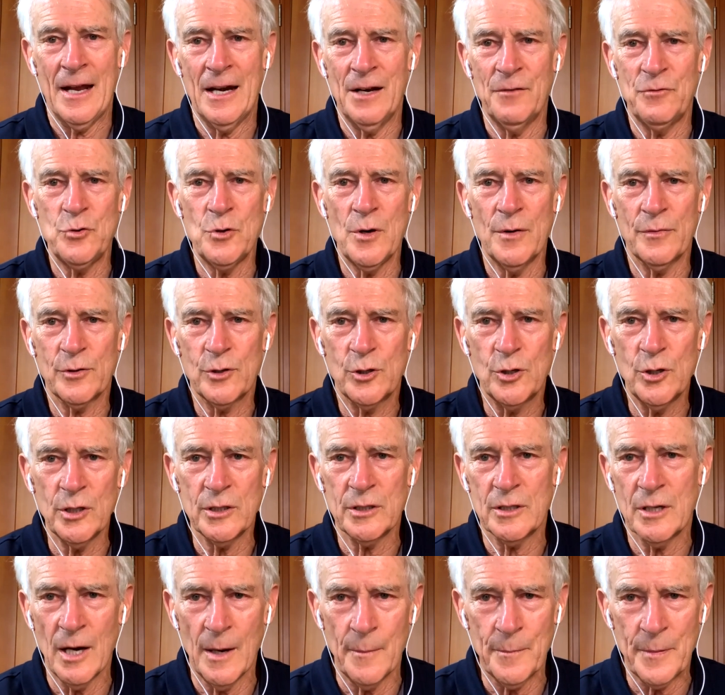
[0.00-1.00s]
And if you have
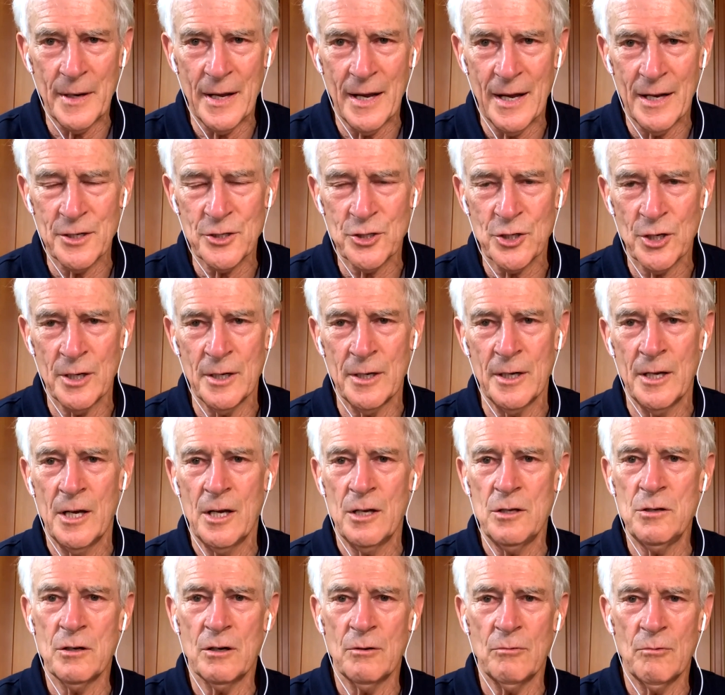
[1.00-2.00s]
good comprehension,
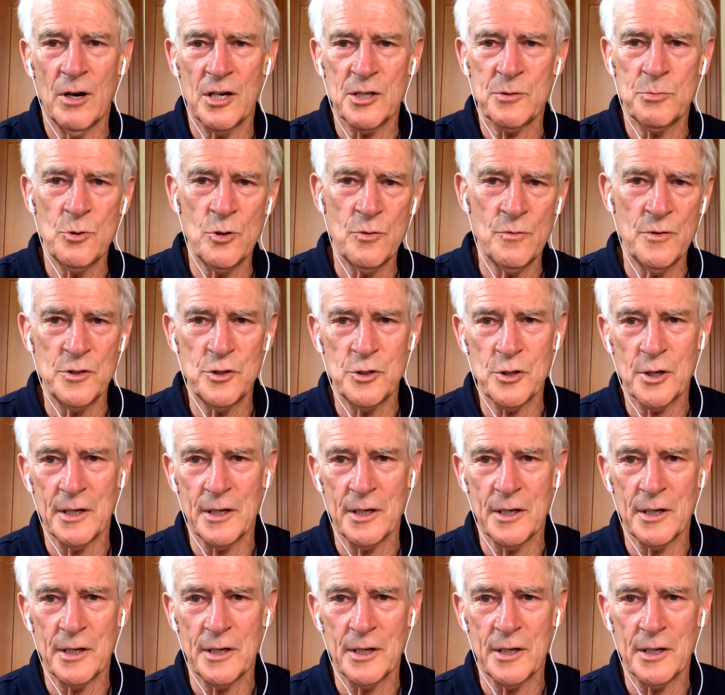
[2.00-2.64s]
you can watch movies,